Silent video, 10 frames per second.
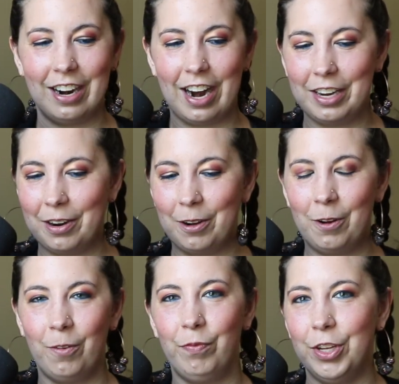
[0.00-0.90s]
And I
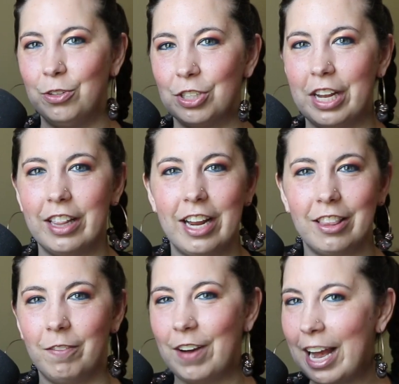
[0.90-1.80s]
know usually like
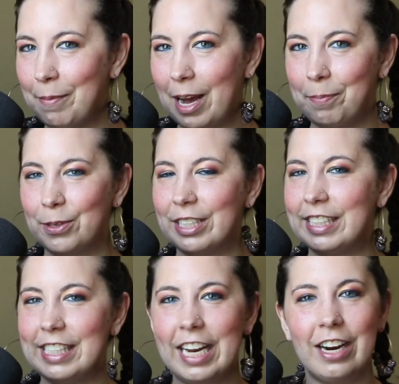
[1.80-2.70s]
the Vibe Apple
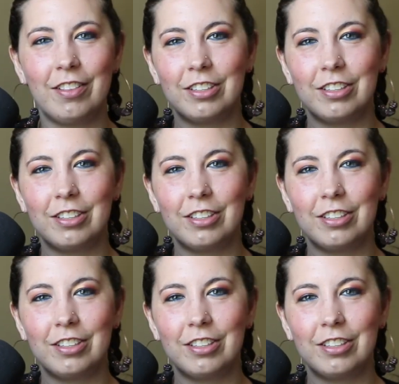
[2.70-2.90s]
is there.